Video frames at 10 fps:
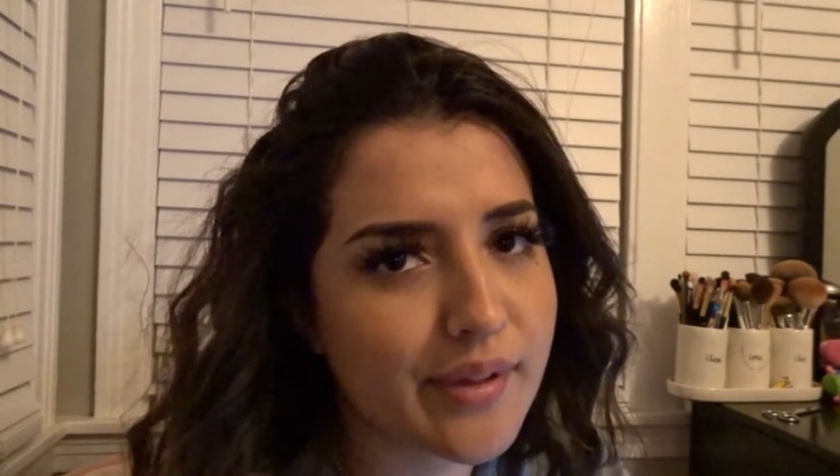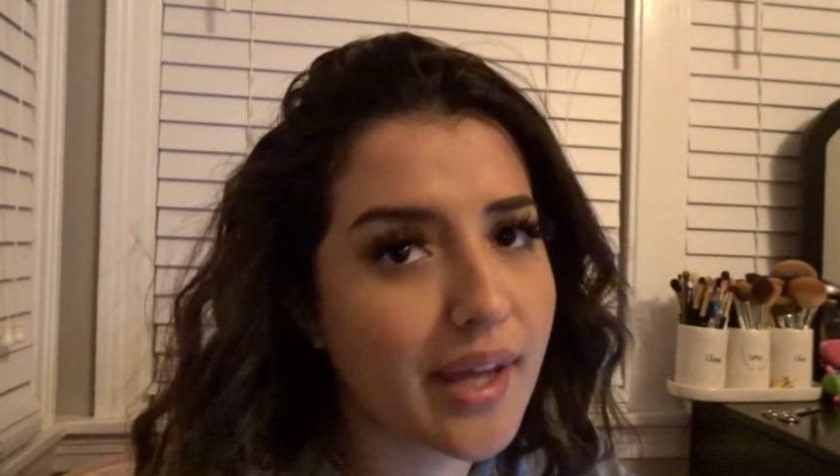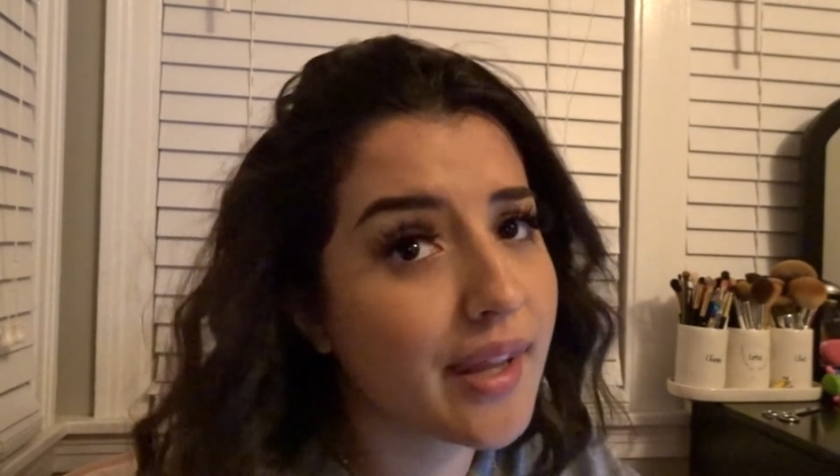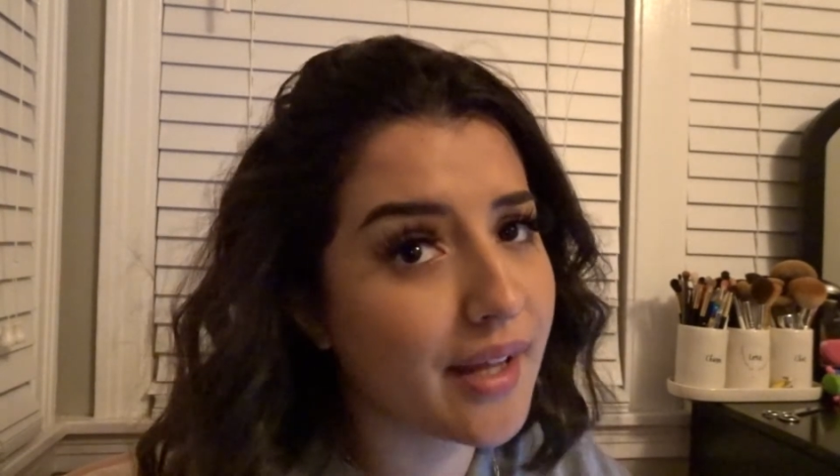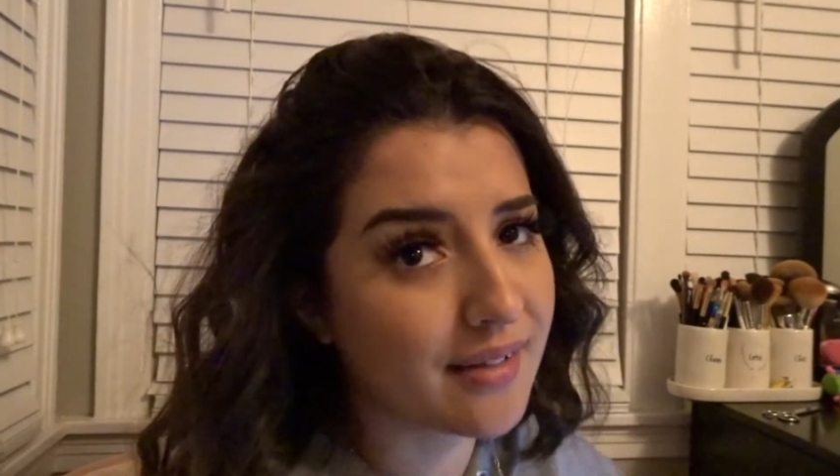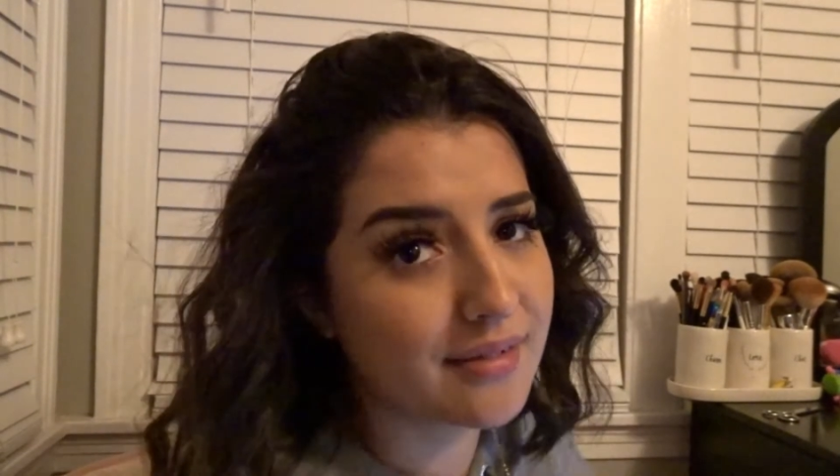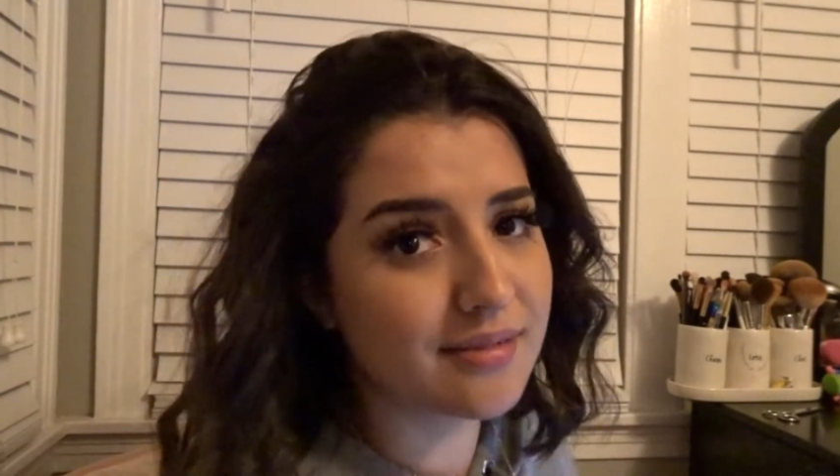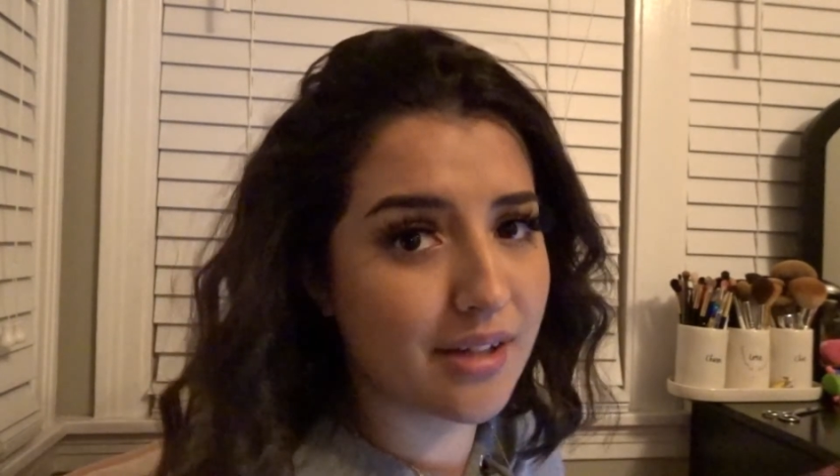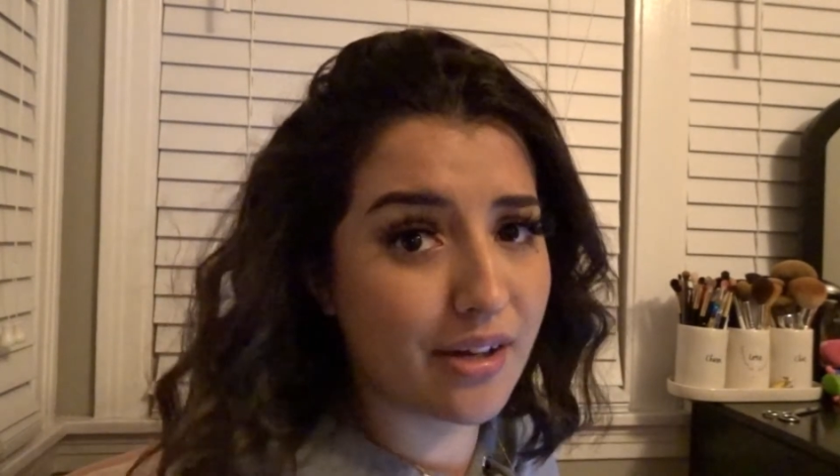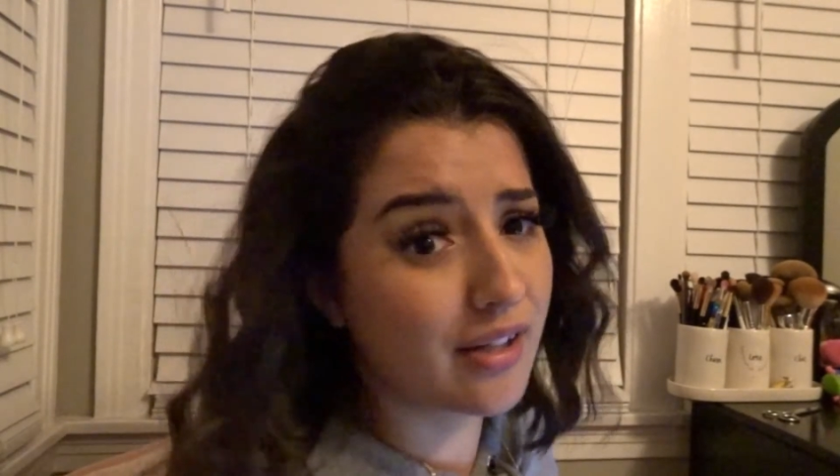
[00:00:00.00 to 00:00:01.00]
And then
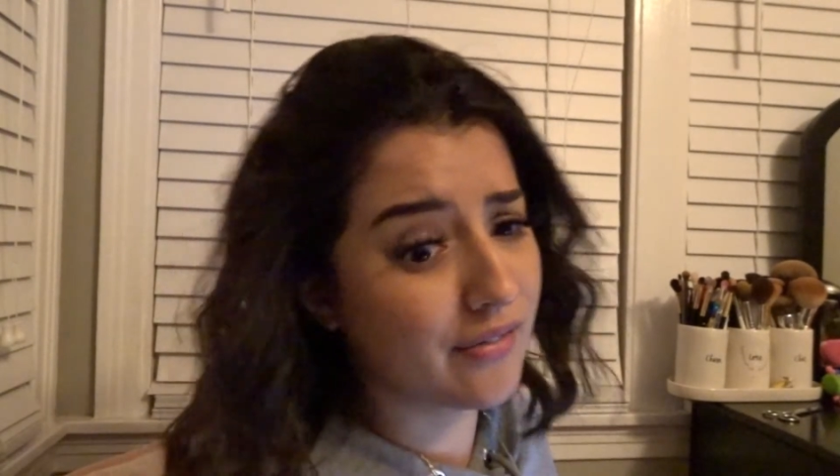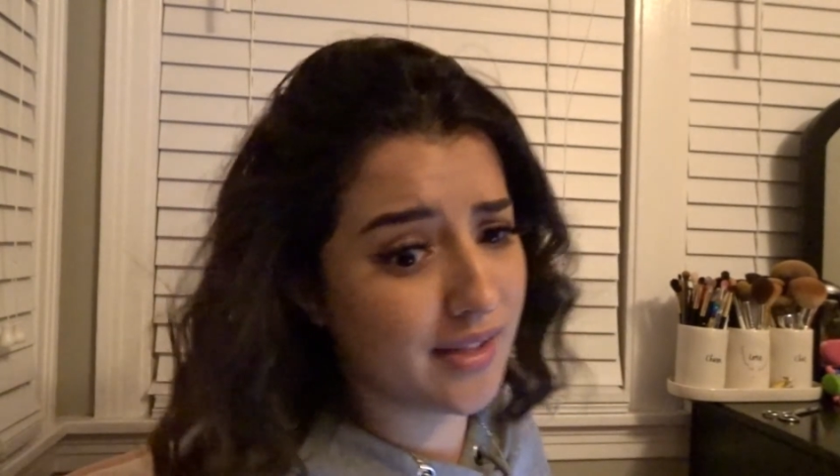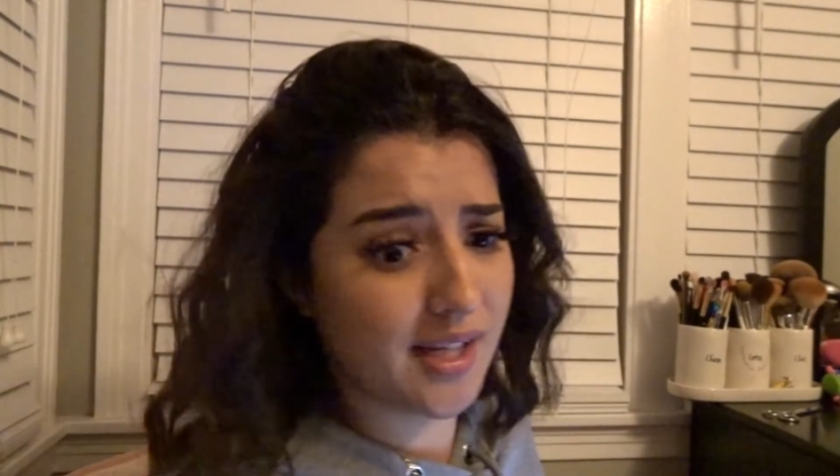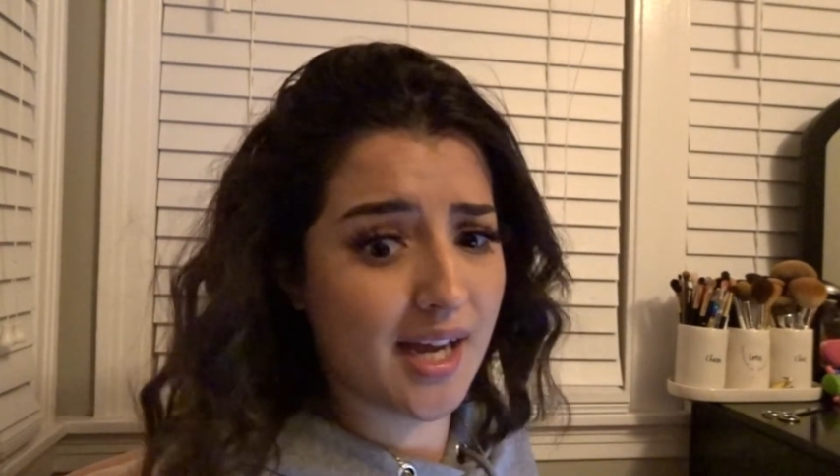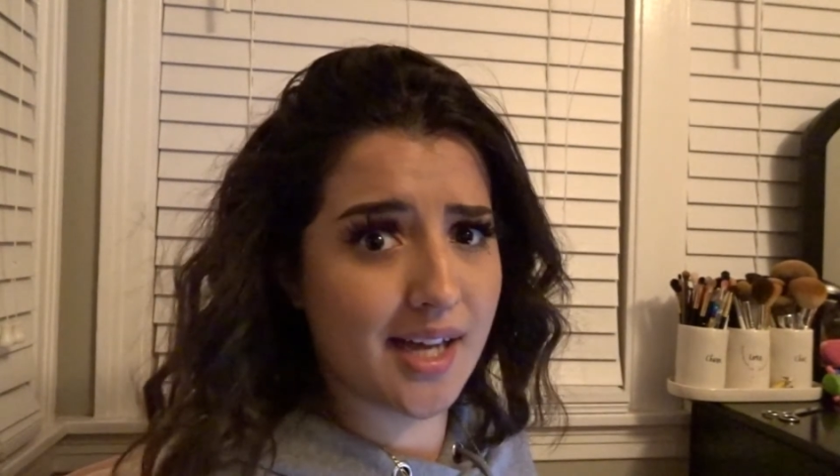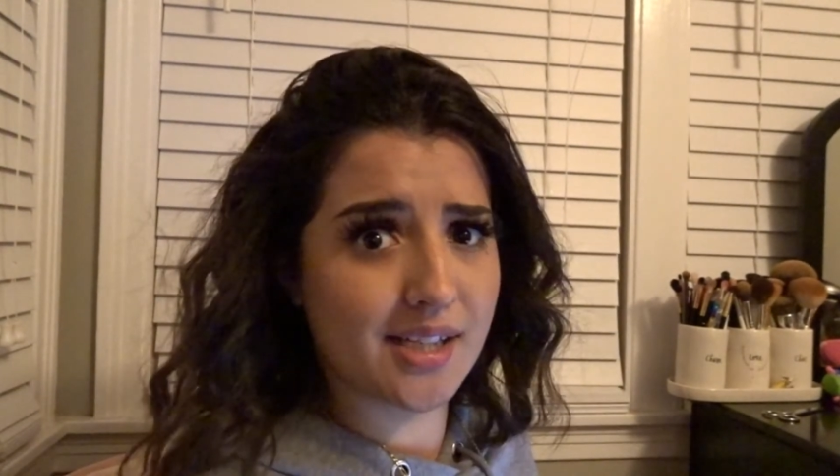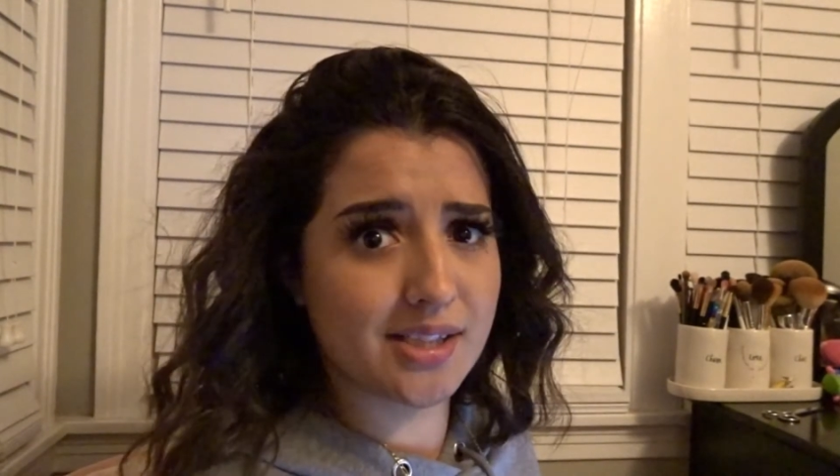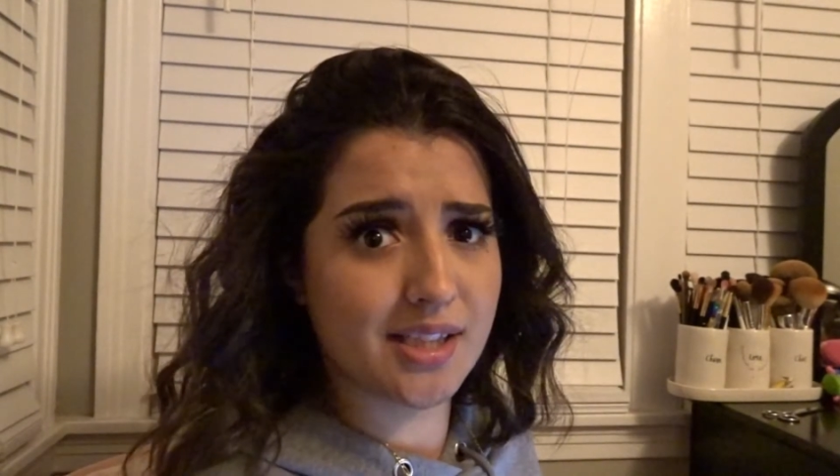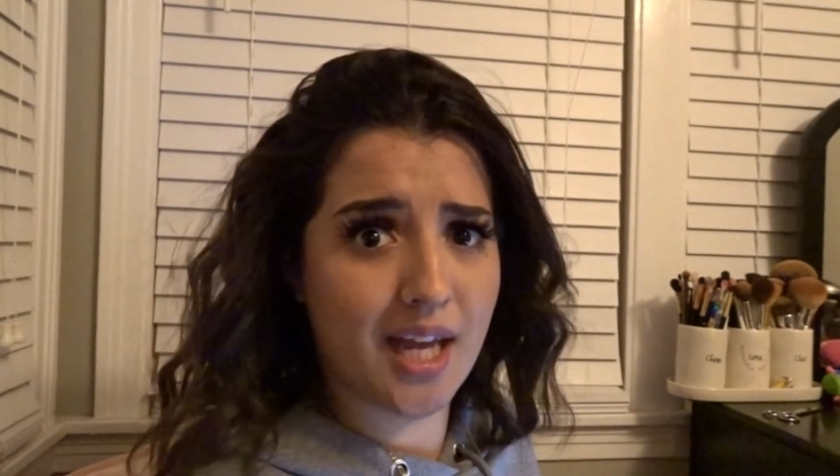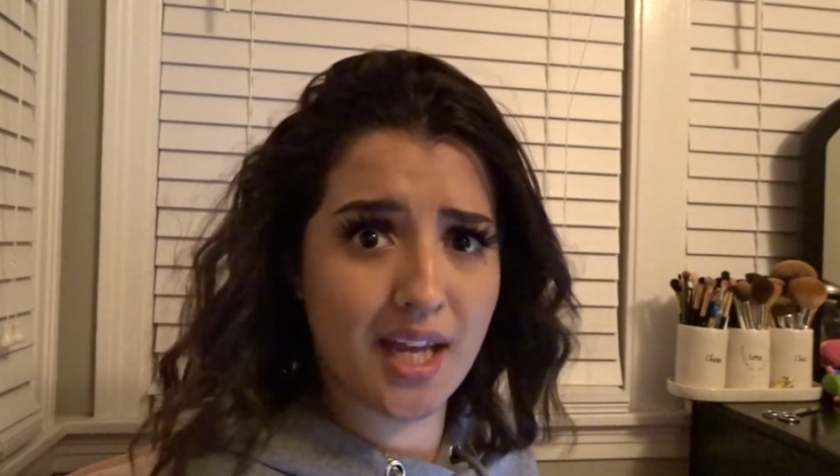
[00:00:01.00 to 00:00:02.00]
I'll give you the
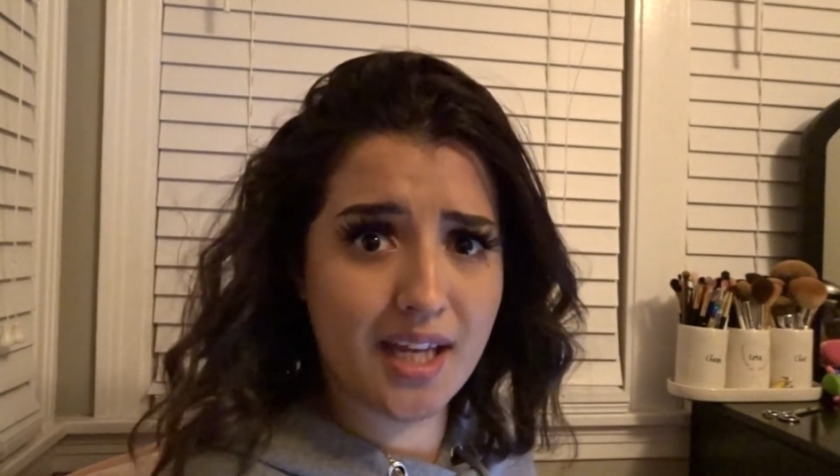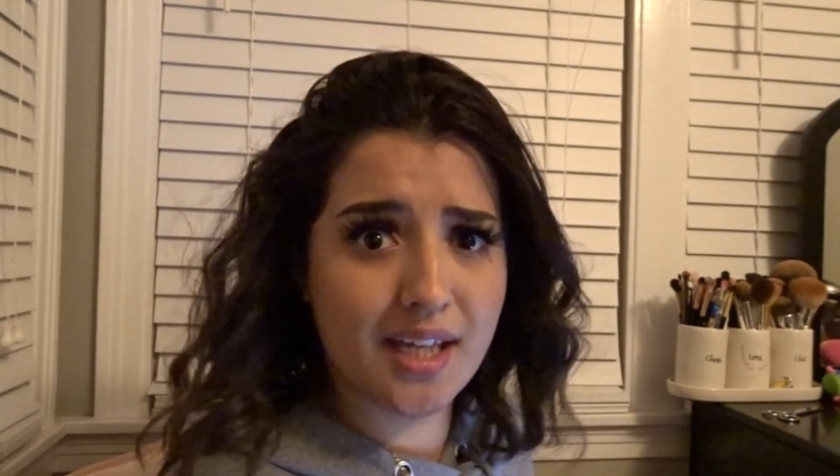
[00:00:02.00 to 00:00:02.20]
cash, okay?